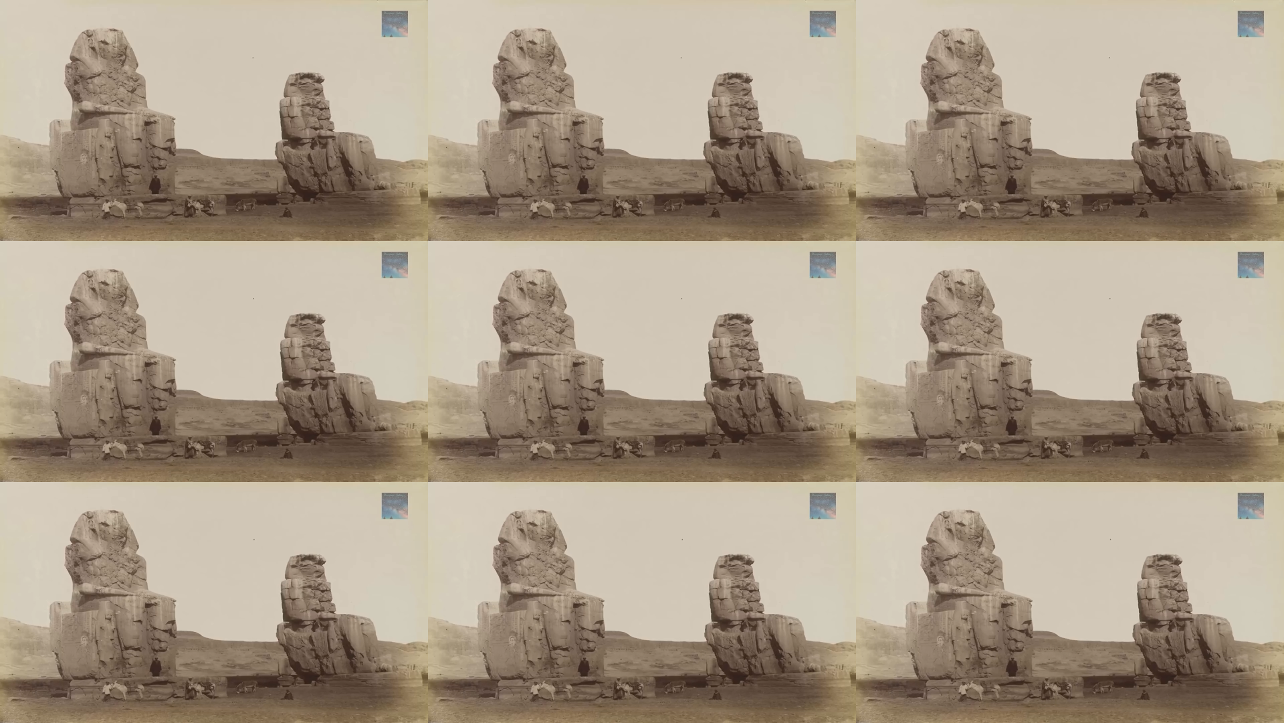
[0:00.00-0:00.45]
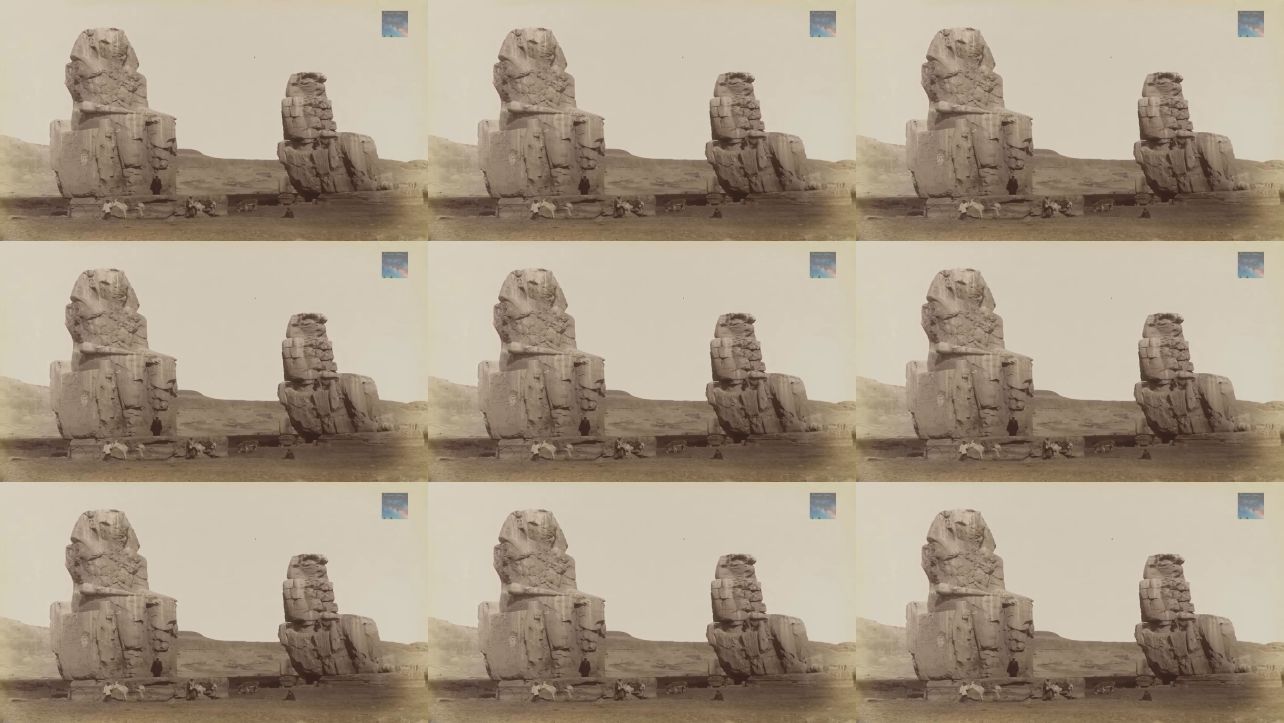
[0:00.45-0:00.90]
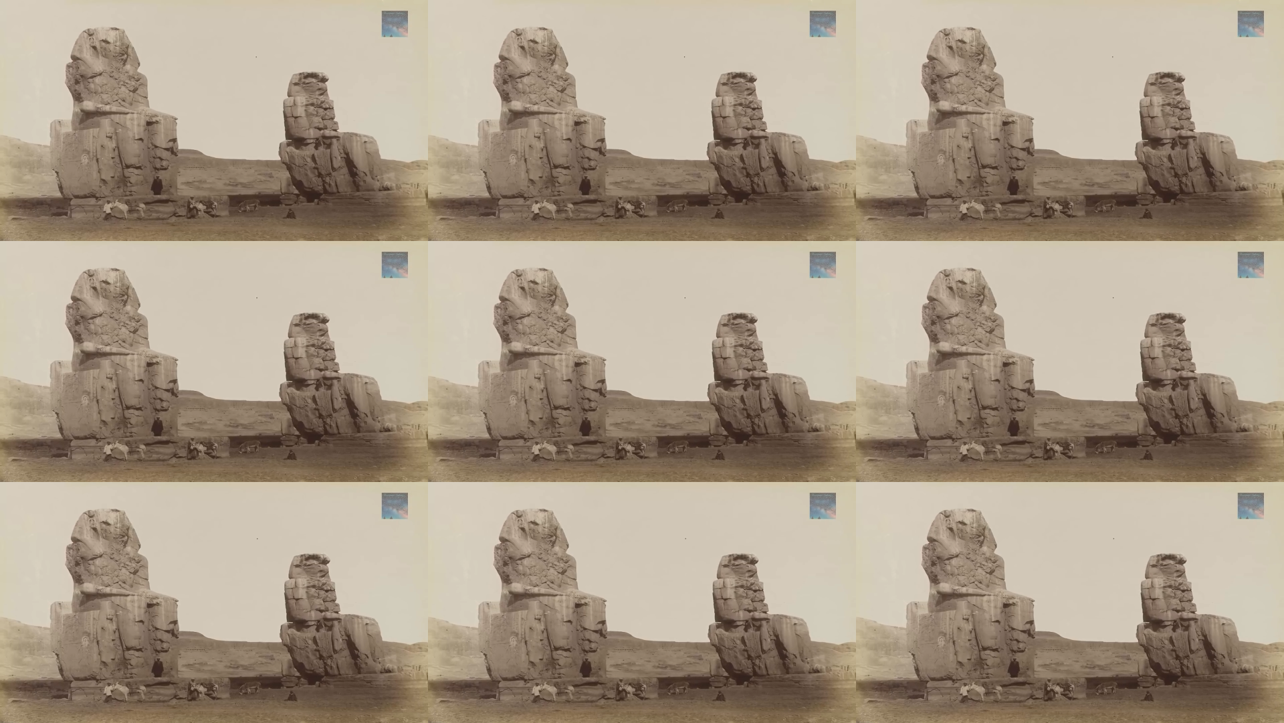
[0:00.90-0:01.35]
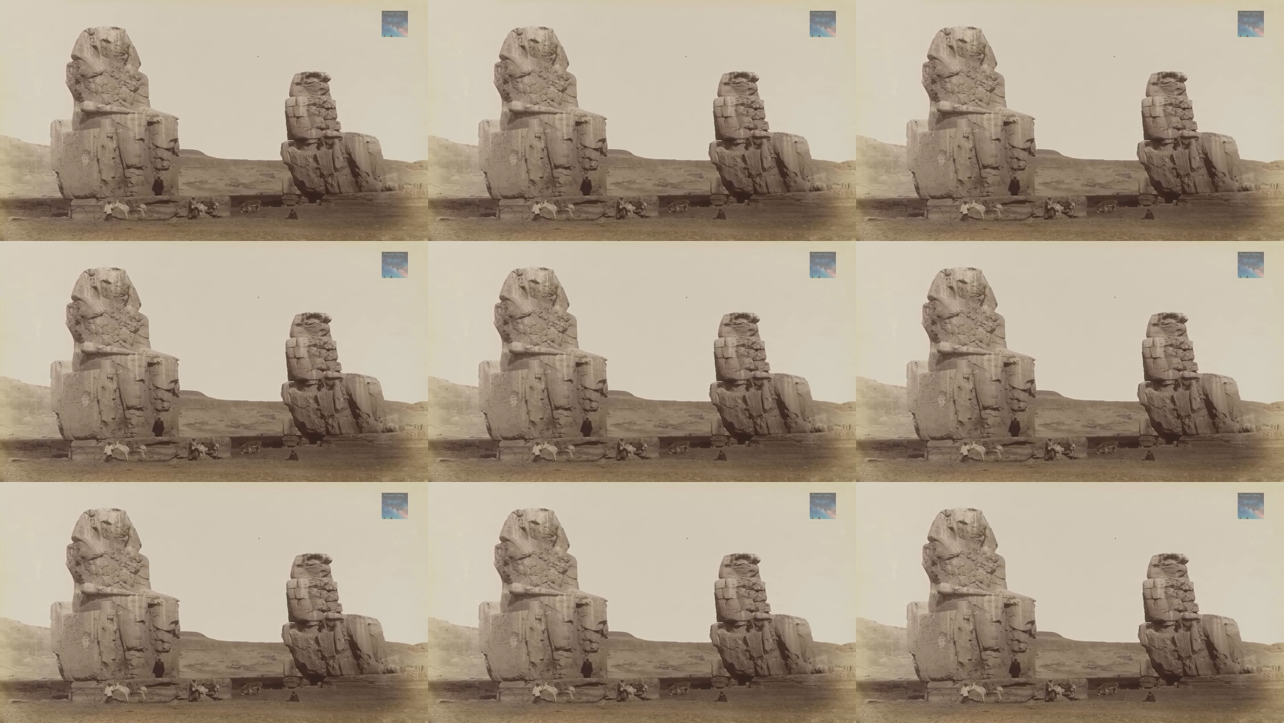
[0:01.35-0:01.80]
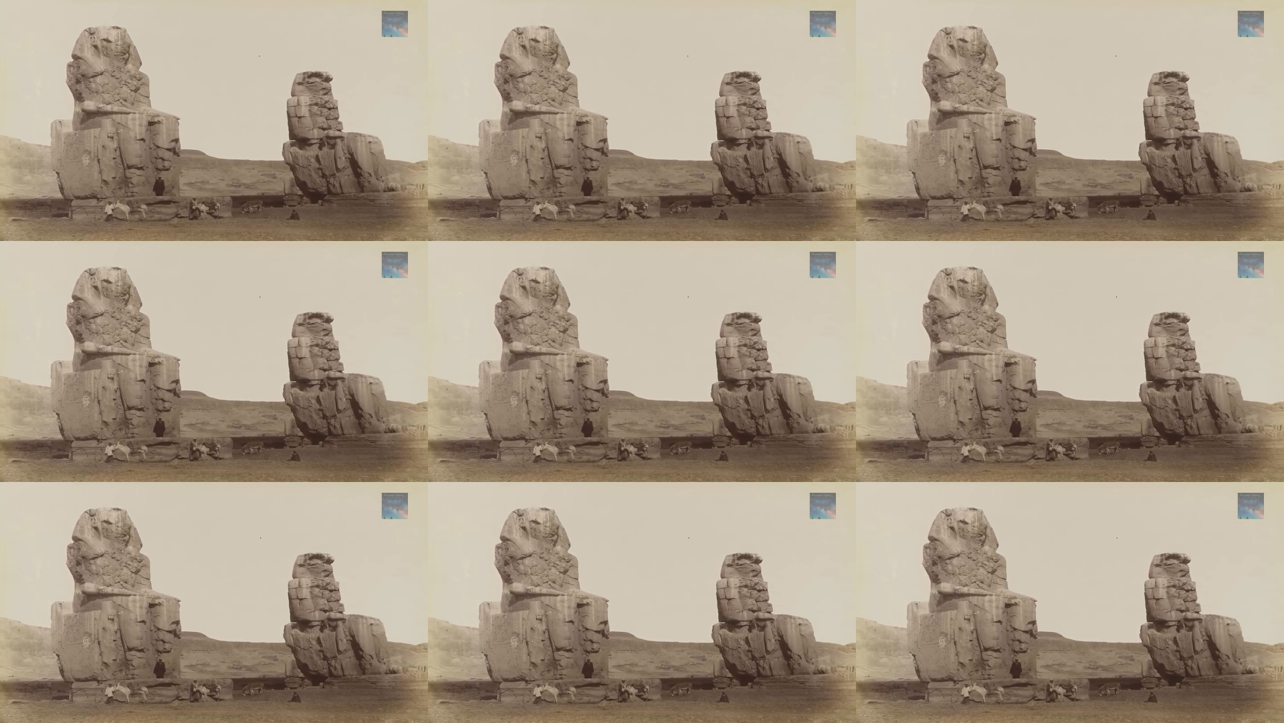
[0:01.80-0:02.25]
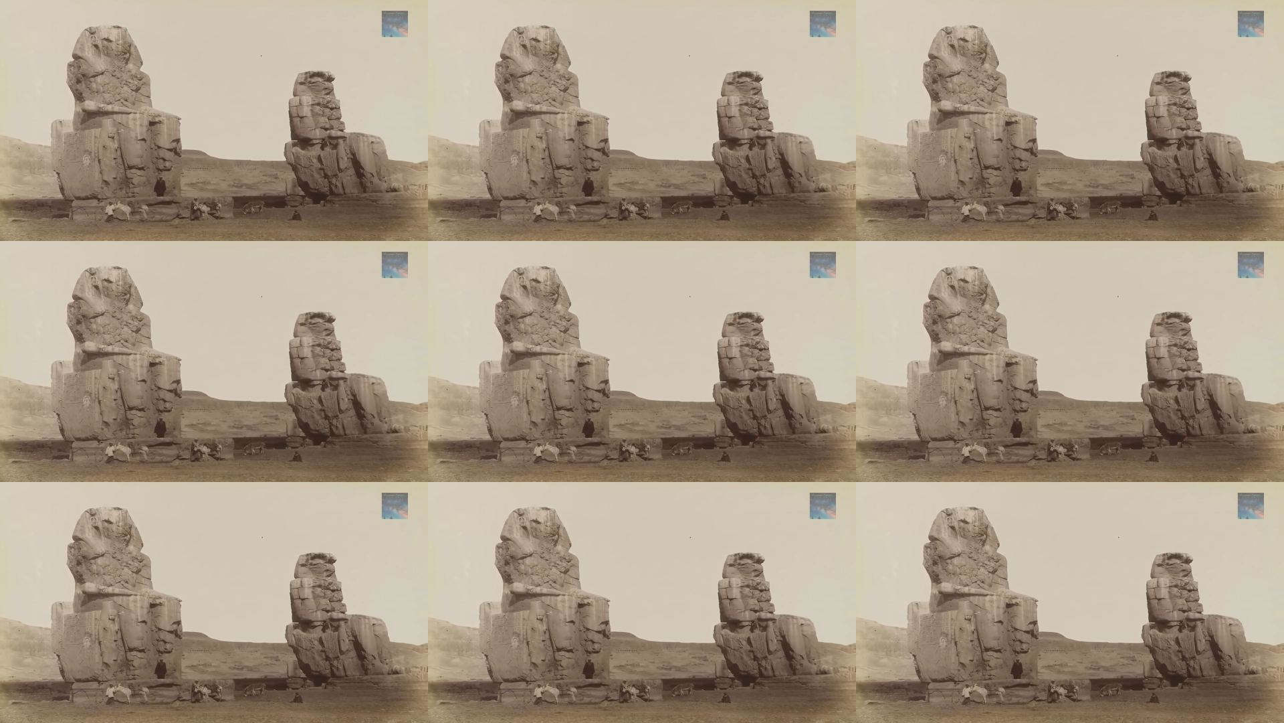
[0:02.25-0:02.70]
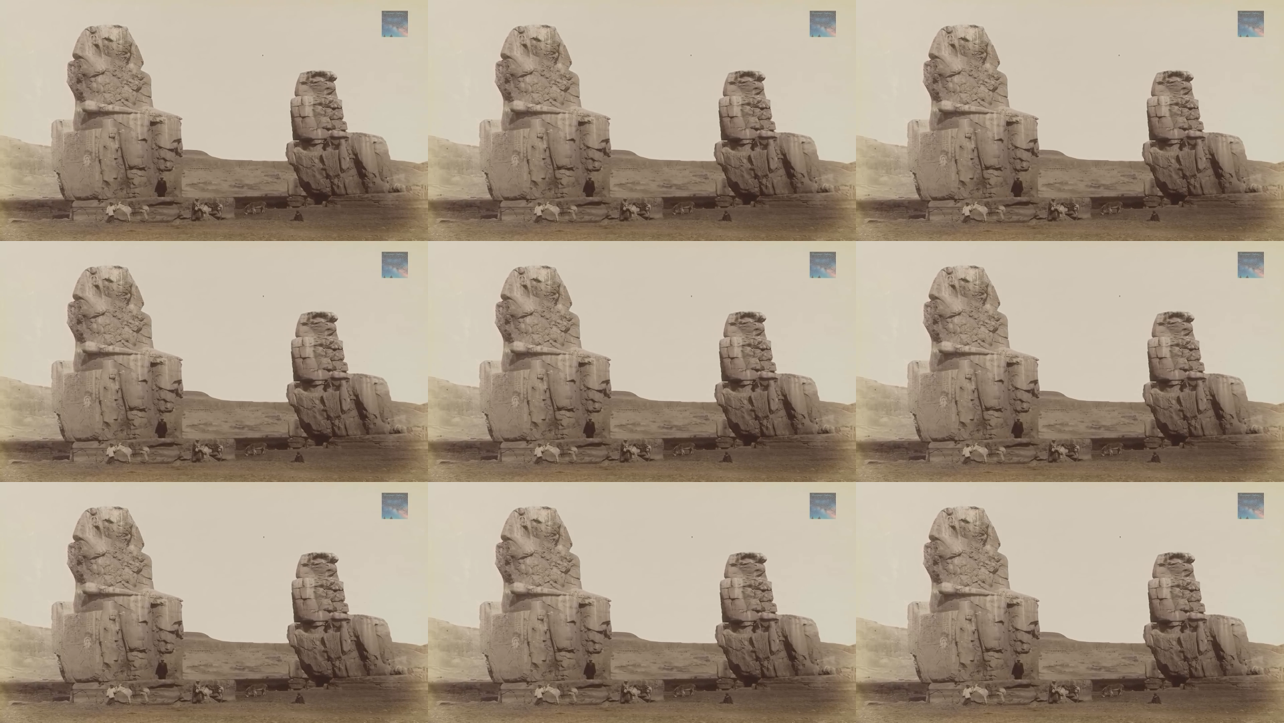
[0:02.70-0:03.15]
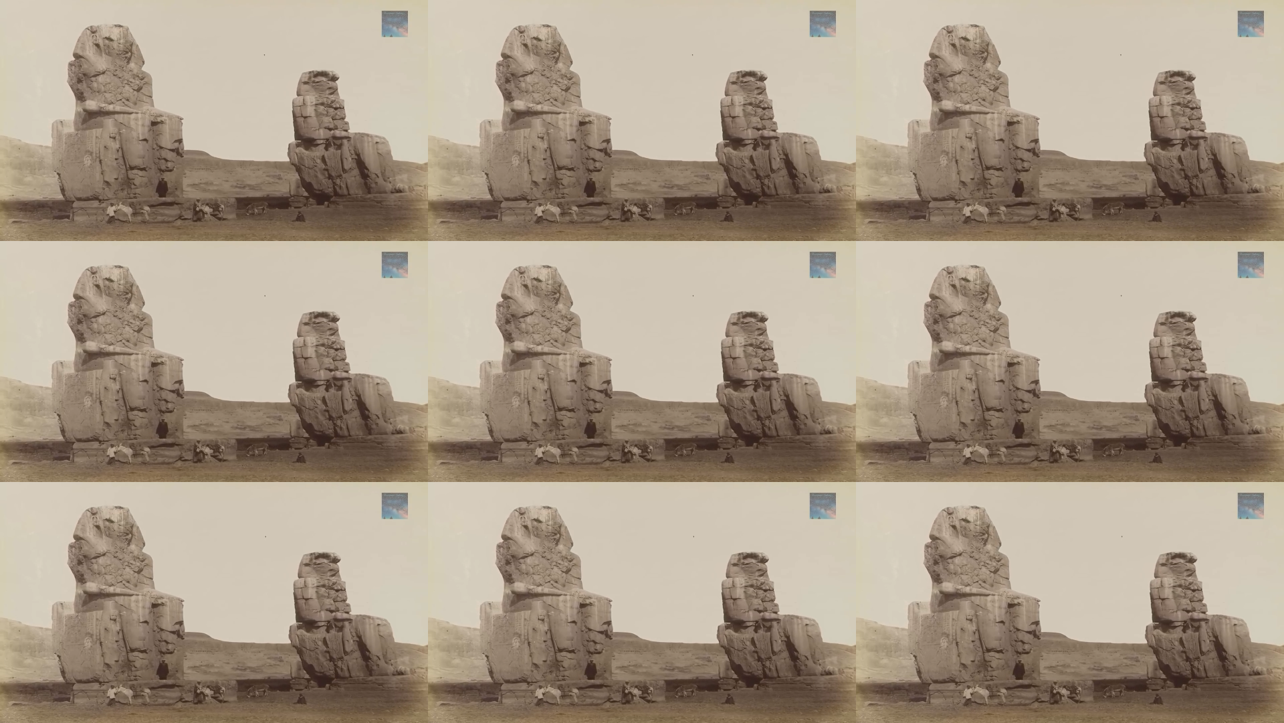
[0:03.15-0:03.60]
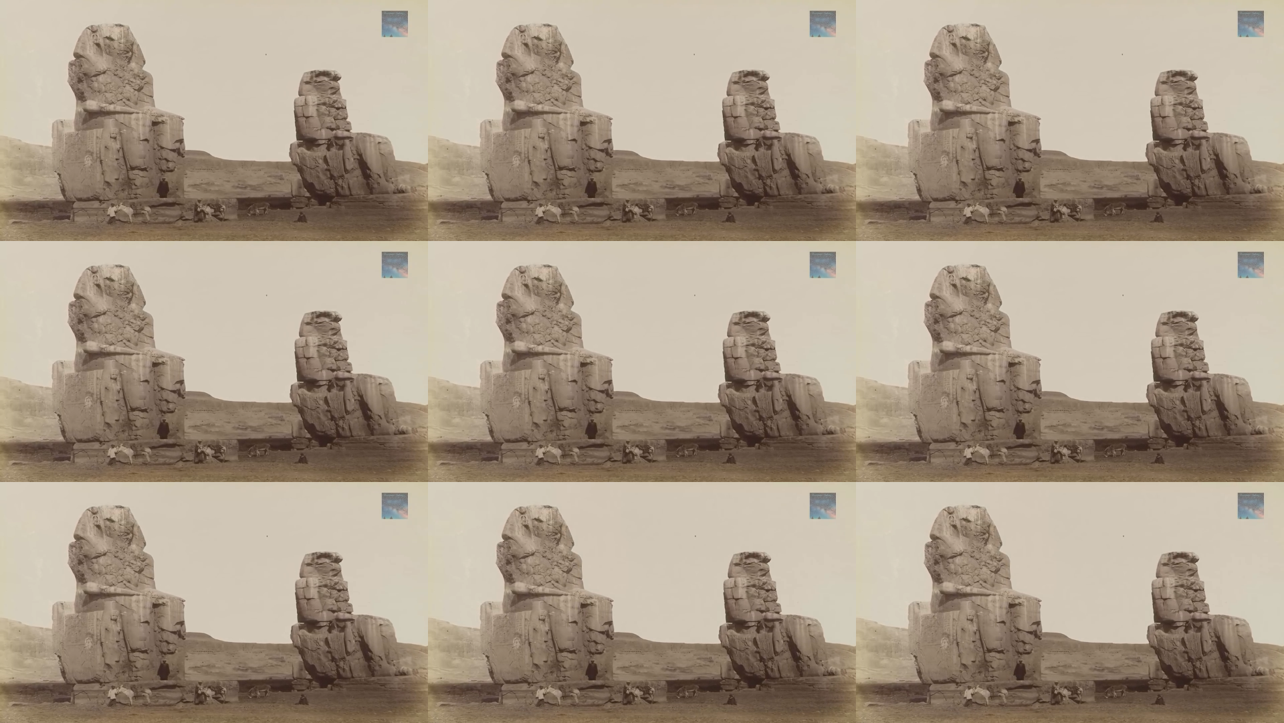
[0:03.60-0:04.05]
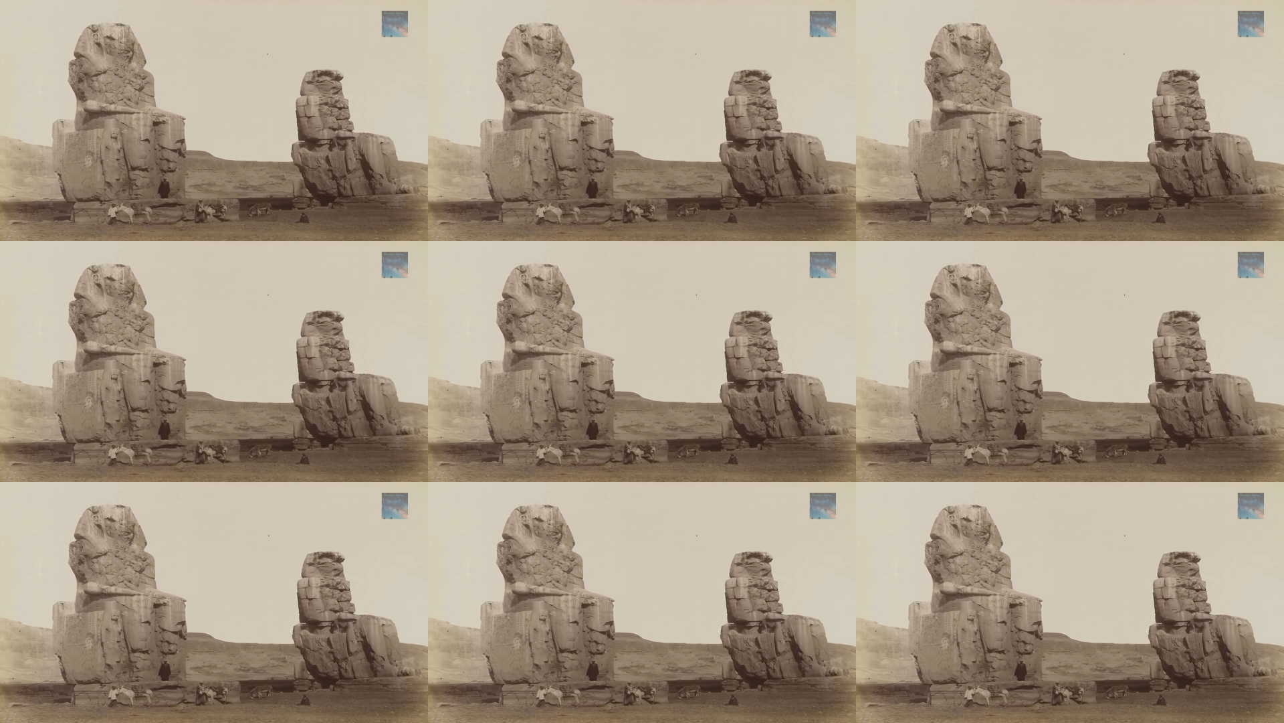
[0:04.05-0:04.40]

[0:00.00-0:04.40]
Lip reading: [unreadable: no face in view]